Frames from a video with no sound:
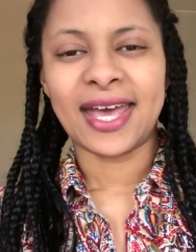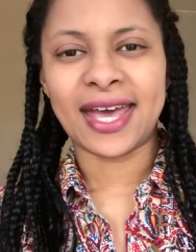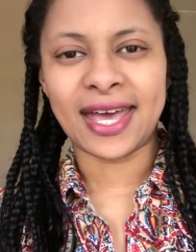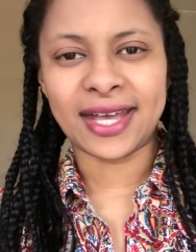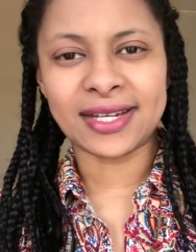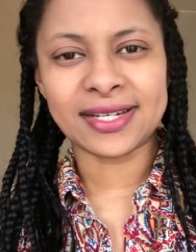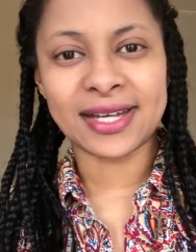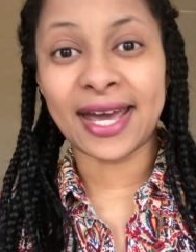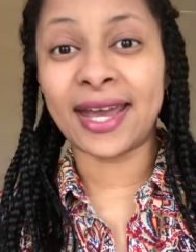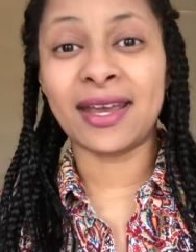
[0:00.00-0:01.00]
and
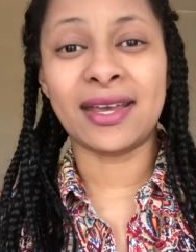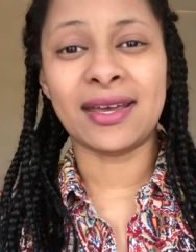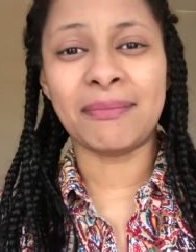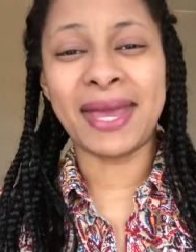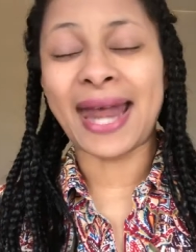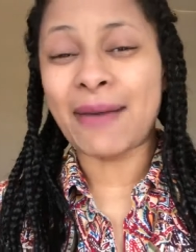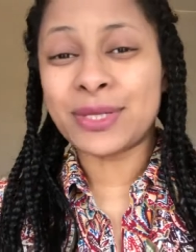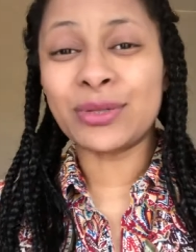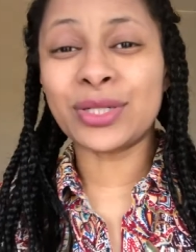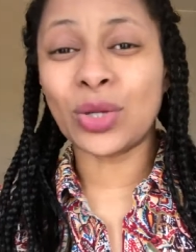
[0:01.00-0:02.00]
I made
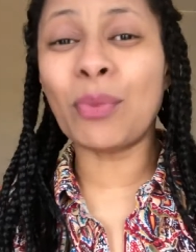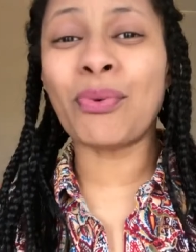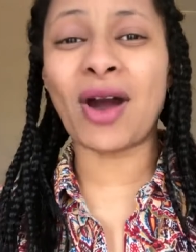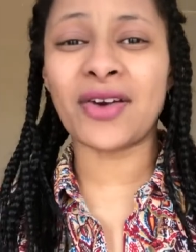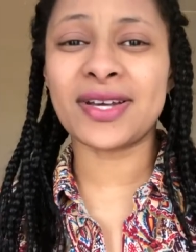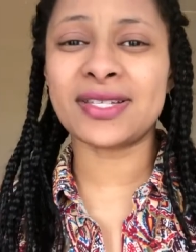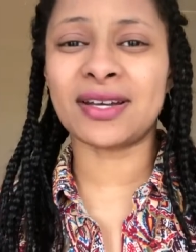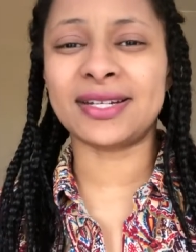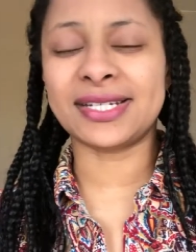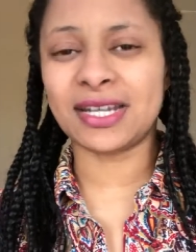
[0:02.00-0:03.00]
absolutely no progress
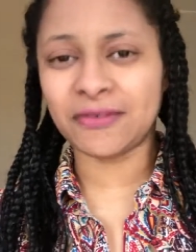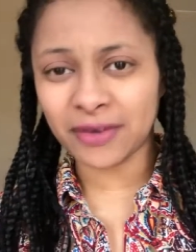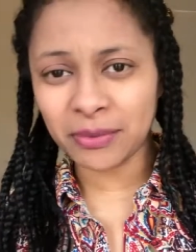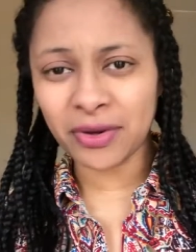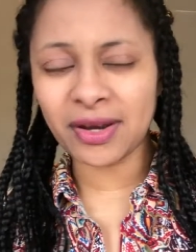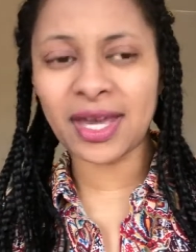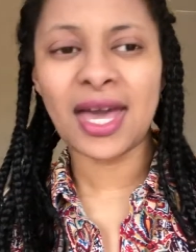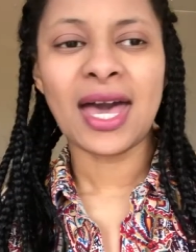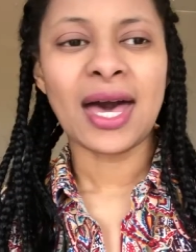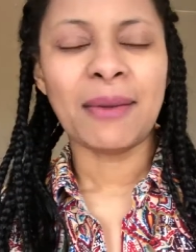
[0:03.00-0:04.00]
on it in February
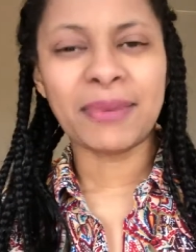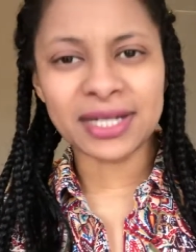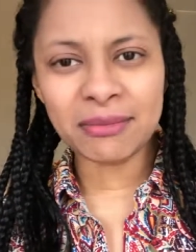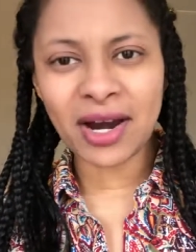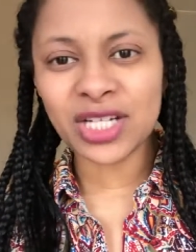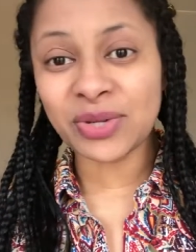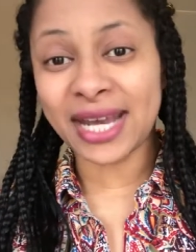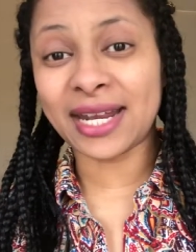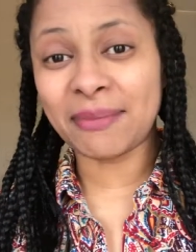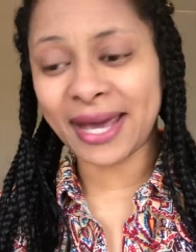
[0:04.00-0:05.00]
but in March we're
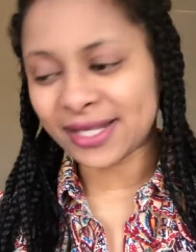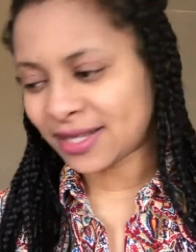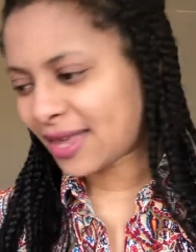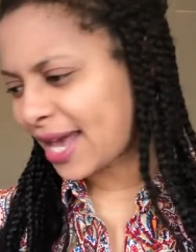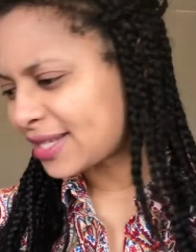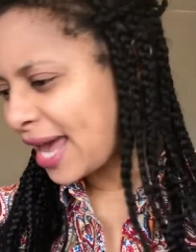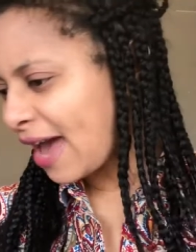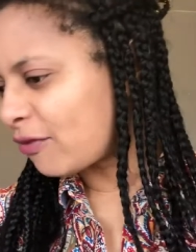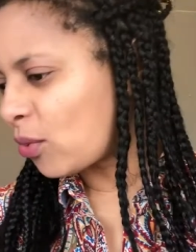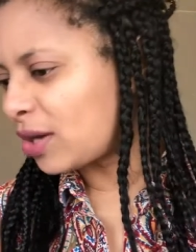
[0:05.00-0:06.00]
getting back to that I
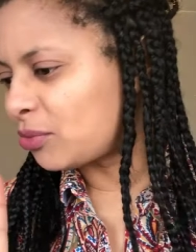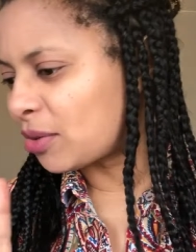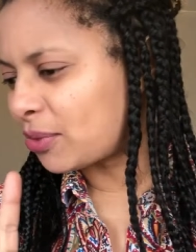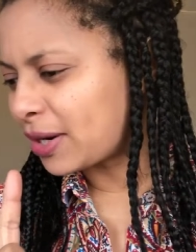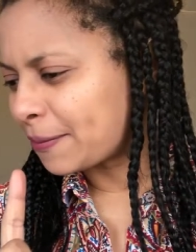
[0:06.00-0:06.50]
have one more book